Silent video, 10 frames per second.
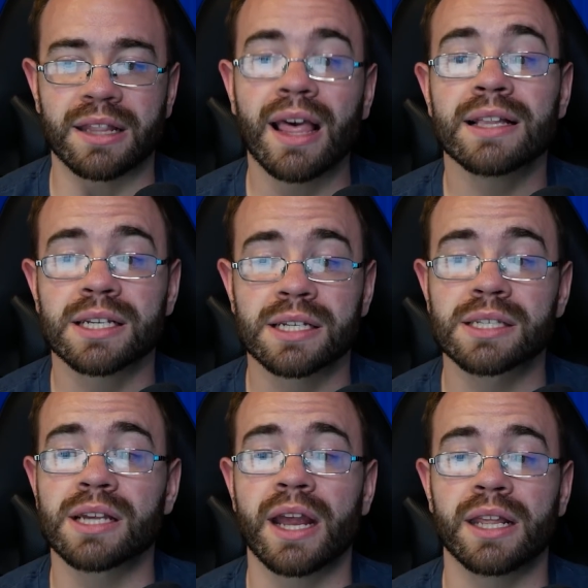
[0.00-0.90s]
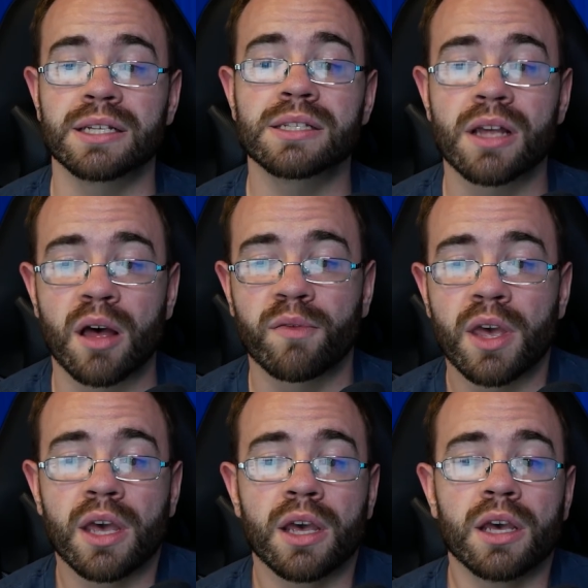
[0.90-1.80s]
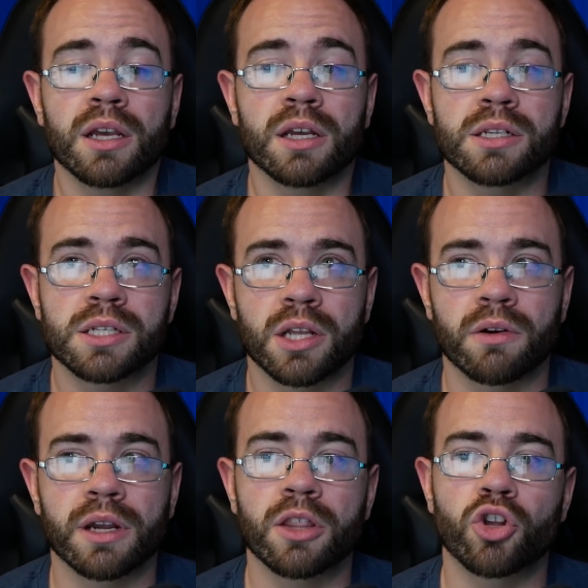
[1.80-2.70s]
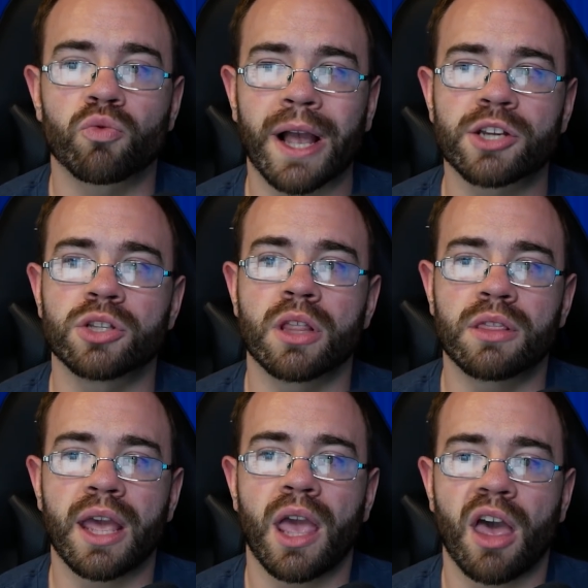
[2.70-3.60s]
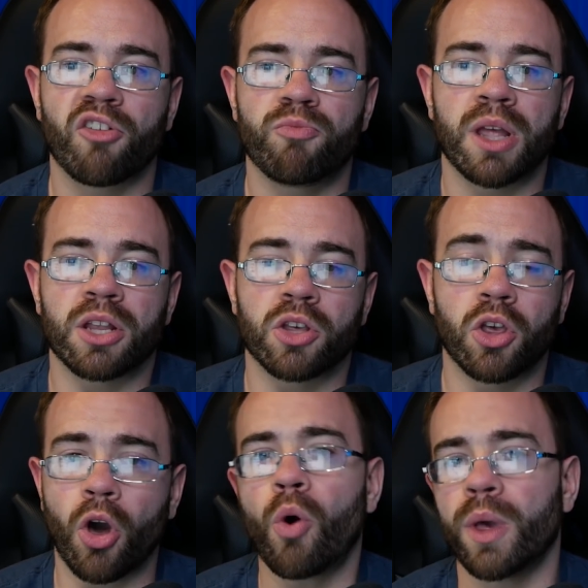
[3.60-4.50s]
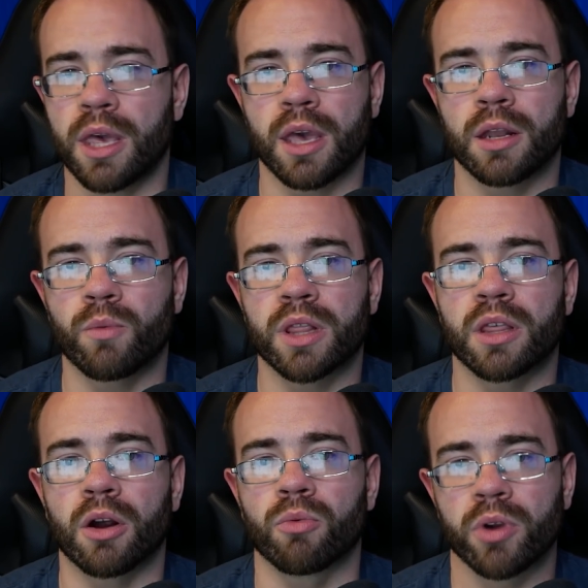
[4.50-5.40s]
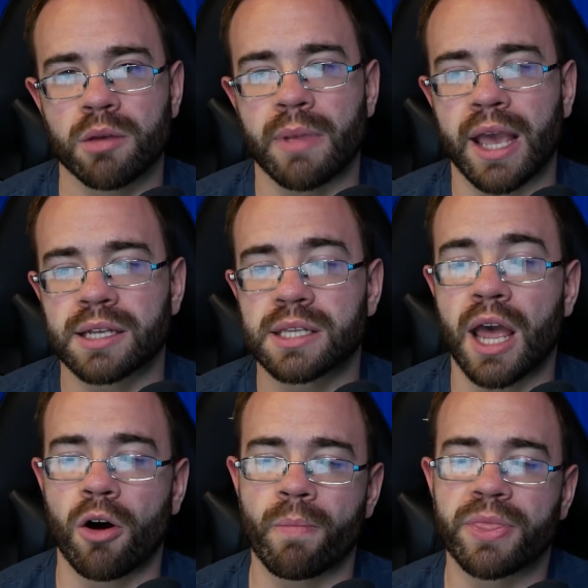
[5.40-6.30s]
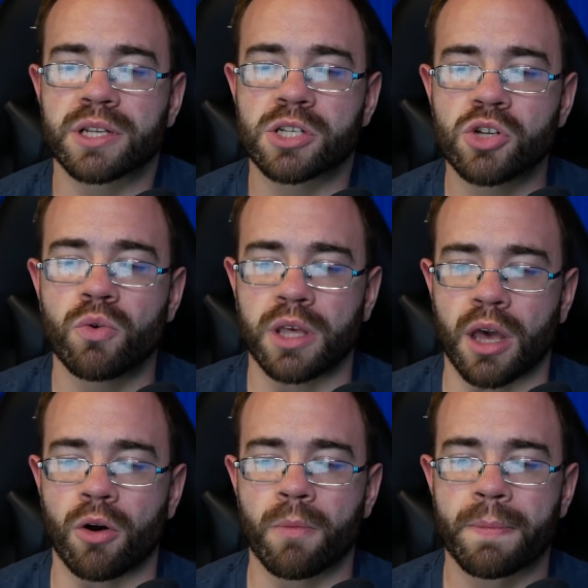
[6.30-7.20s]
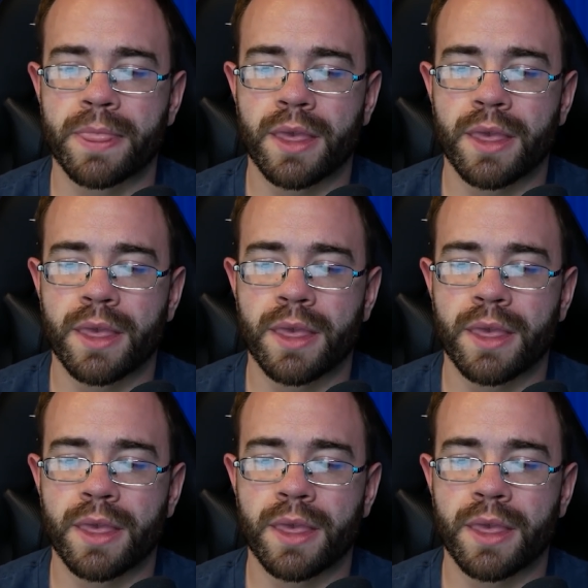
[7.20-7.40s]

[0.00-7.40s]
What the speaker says: And that's exciting stuff, considering the direction that they have been going in with their remakes. Now, the studio